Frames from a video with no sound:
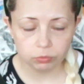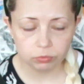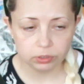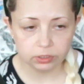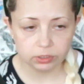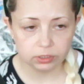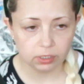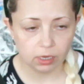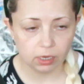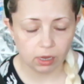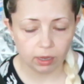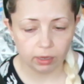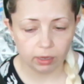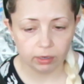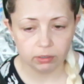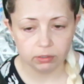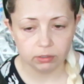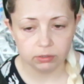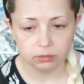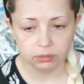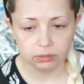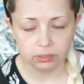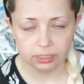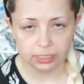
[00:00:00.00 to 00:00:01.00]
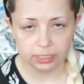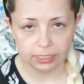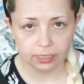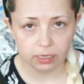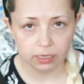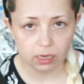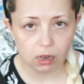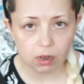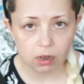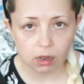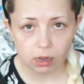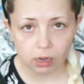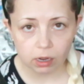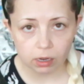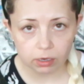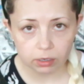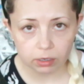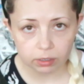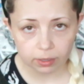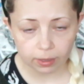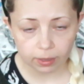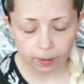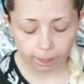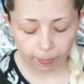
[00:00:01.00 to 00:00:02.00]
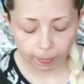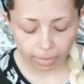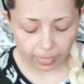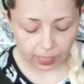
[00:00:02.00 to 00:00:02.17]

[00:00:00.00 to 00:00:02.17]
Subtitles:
recycled yarn.